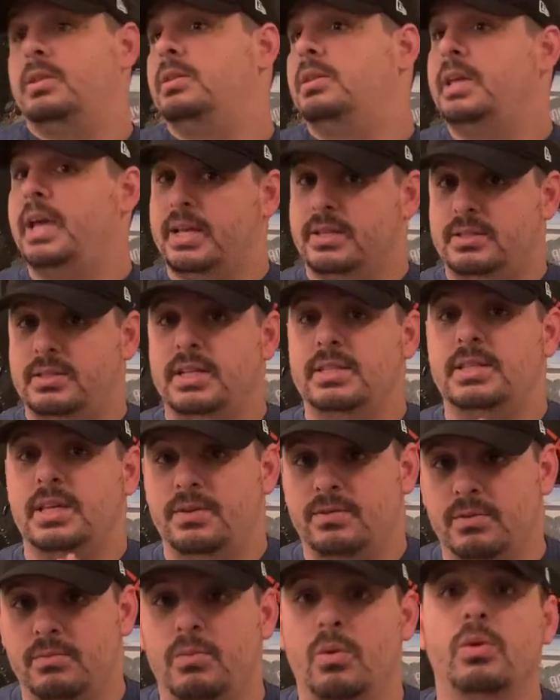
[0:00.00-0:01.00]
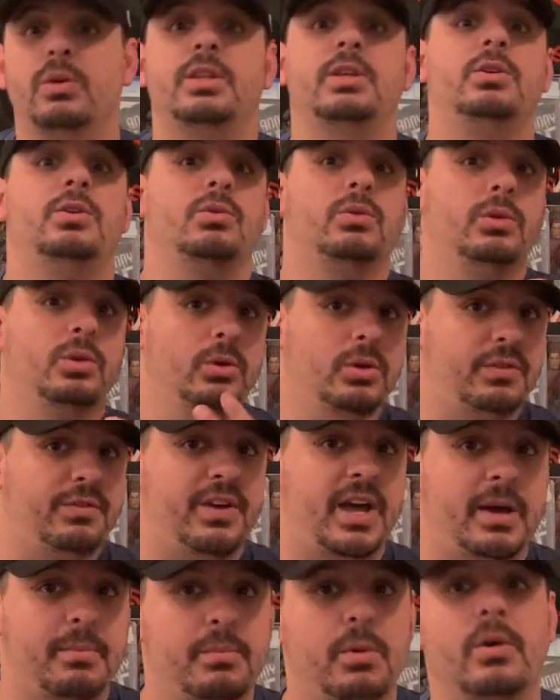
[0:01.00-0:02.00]
Yes, that's even more than you Luke
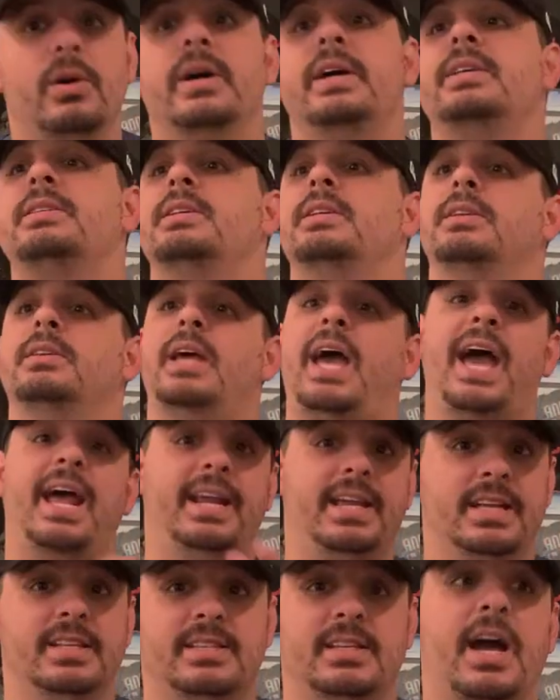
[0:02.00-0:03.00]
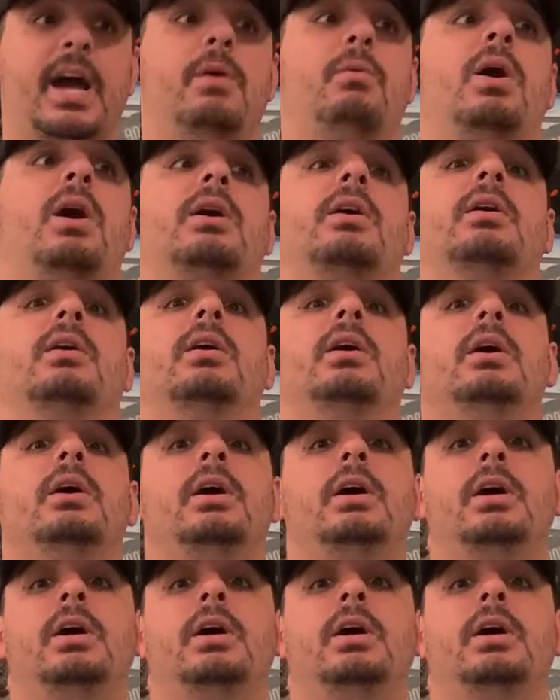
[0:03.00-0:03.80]
fanboys and Anakin Skywalker.